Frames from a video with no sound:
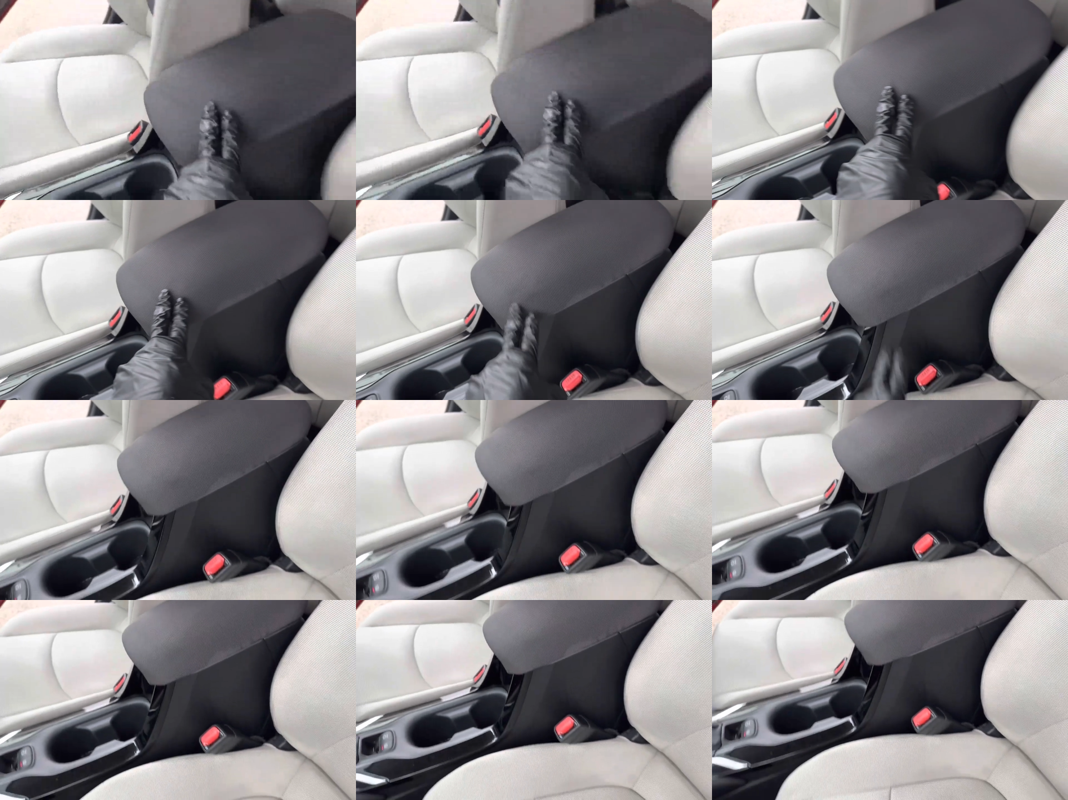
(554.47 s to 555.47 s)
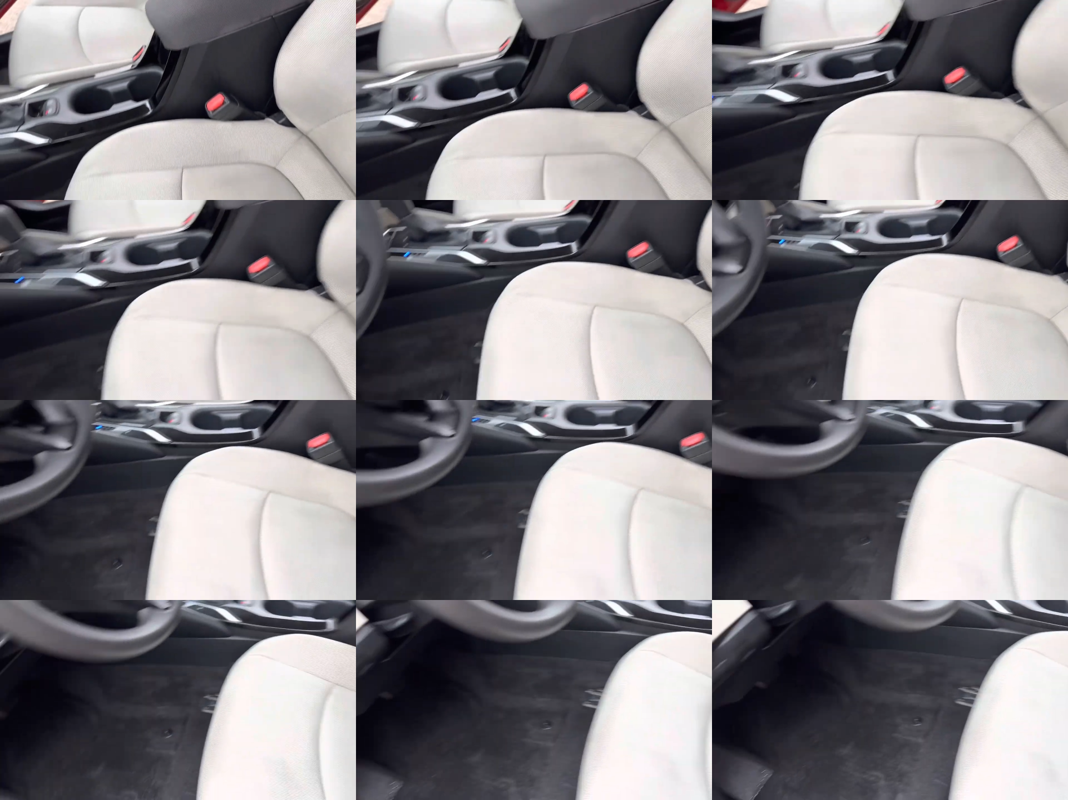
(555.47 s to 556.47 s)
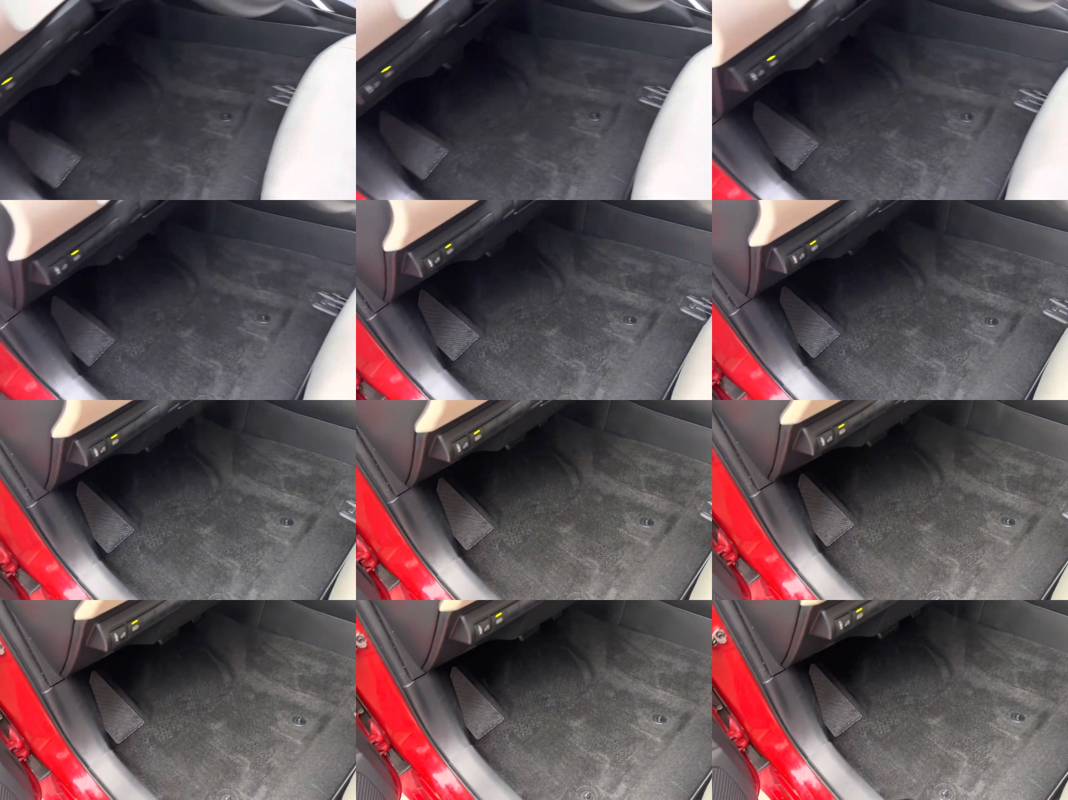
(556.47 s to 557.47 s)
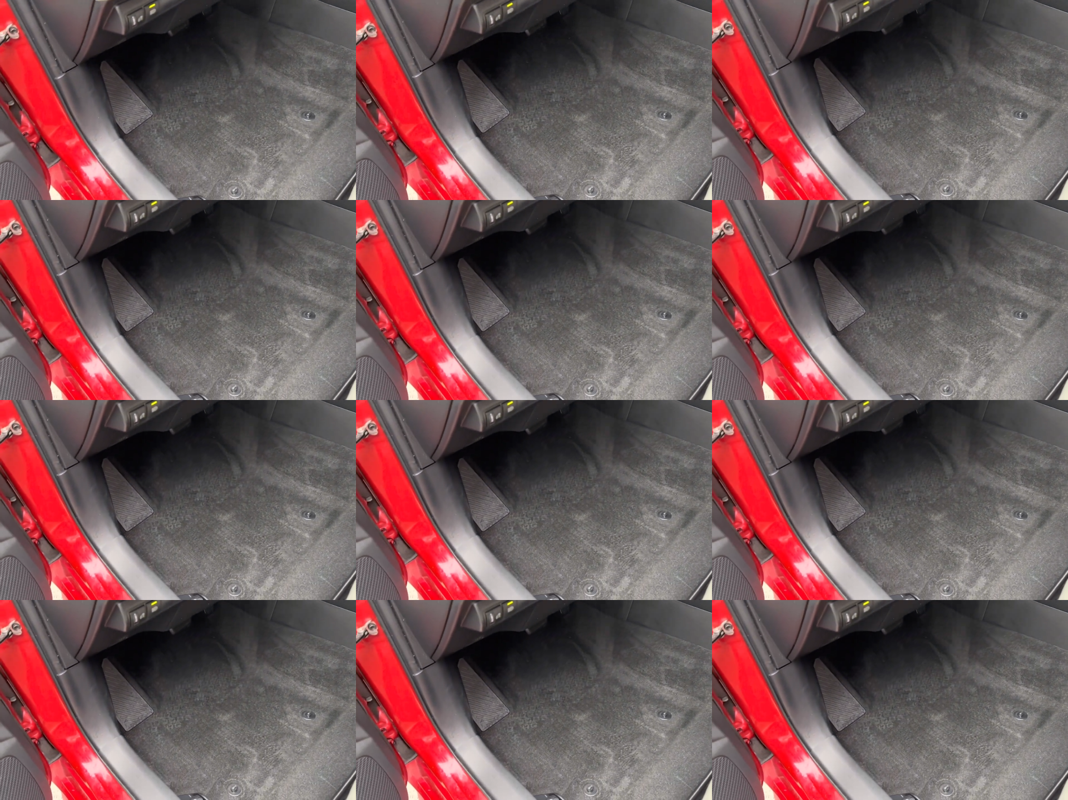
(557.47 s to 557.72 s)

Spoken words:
Nobody's mouth can be seen.